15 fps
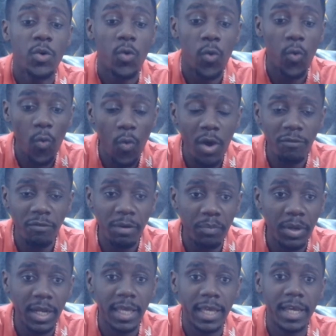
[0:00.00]
whoever
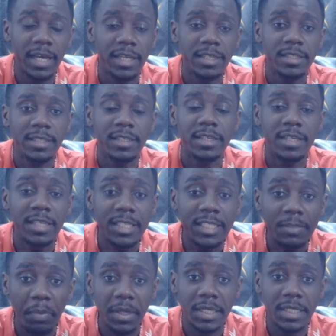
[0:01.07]
player
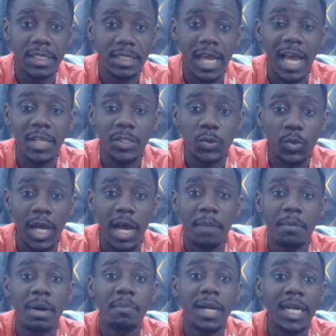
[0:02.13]
is picked has to
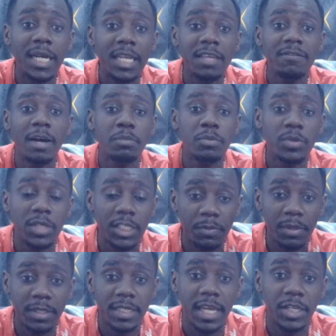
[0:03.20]
come up and live up to the
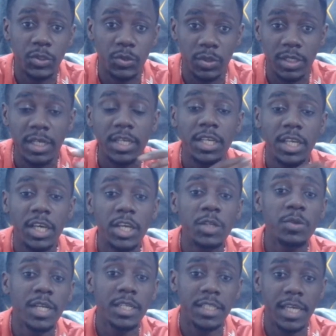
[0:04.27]
expectation
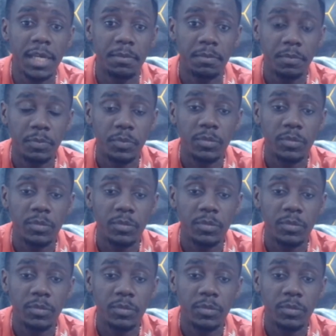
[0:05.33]
into that game.